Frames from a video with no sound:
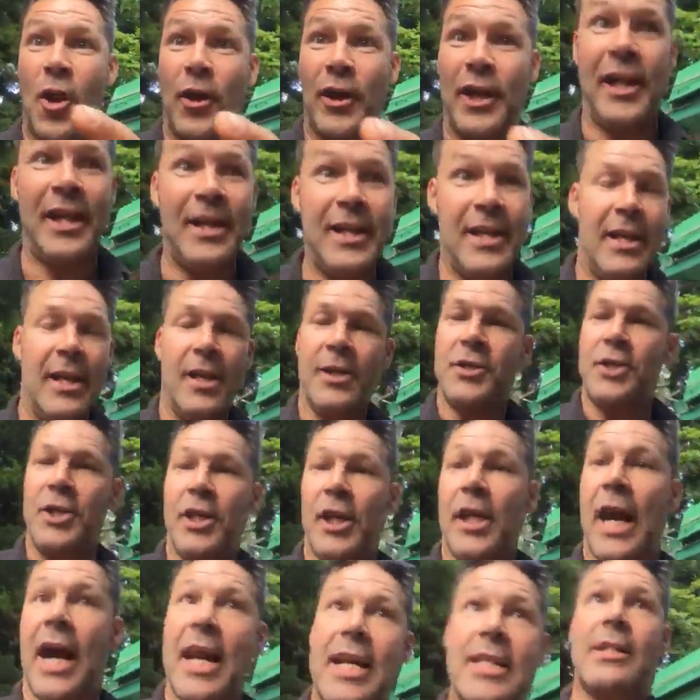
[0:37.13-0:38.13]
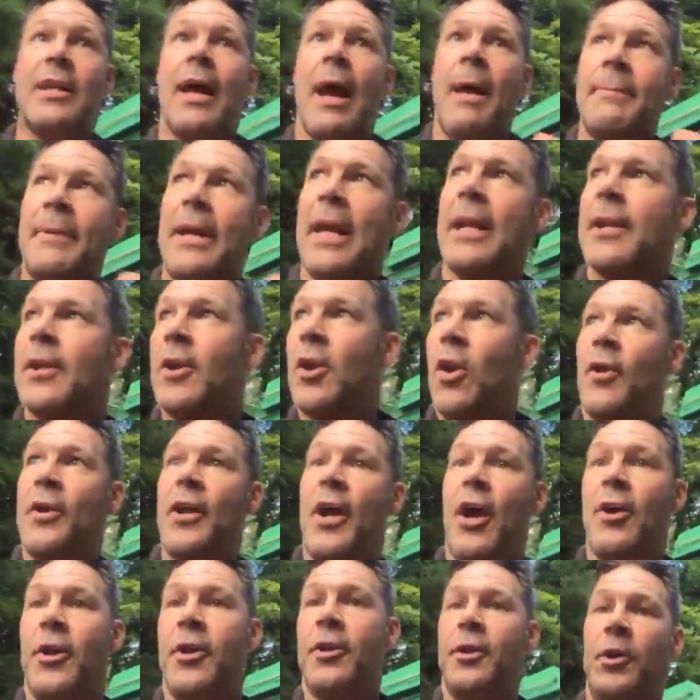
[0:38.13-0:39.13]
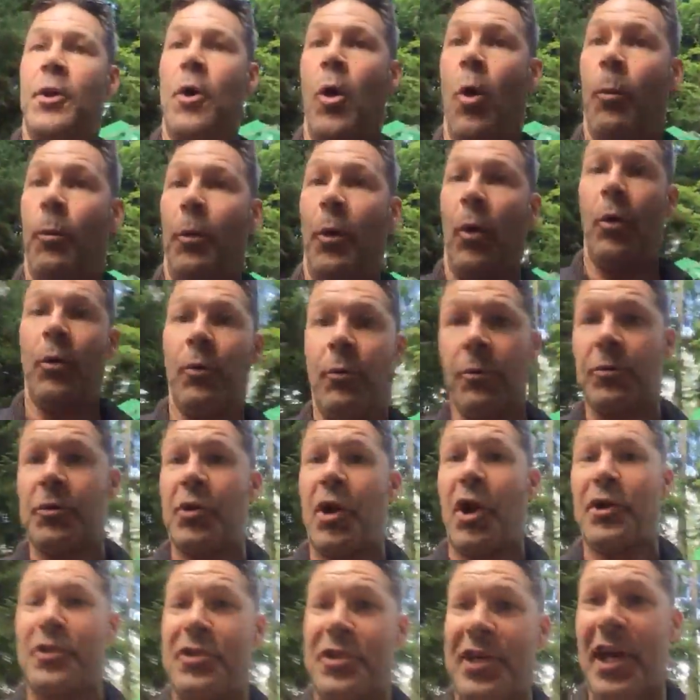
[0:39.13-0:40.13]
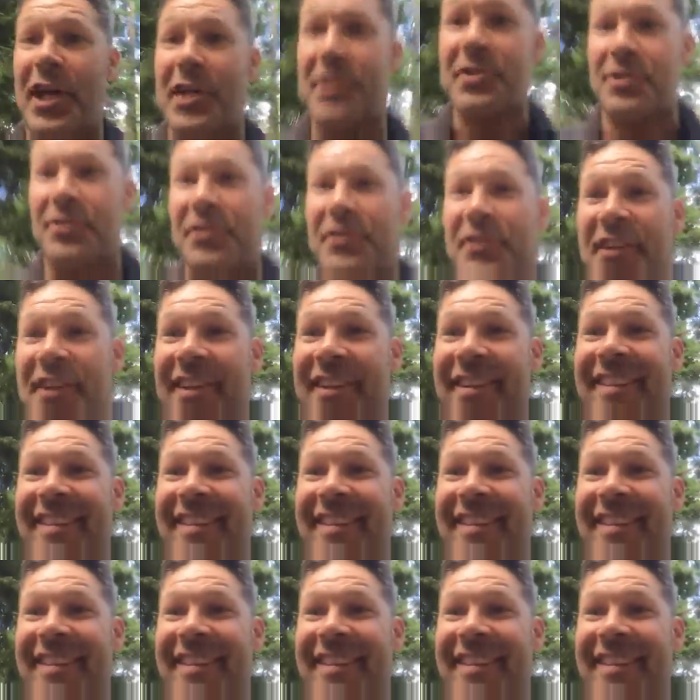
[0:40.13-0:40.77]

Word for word: doggy to you guys. I'm getting it all down on the GoPro. We'll talk to you guys soon.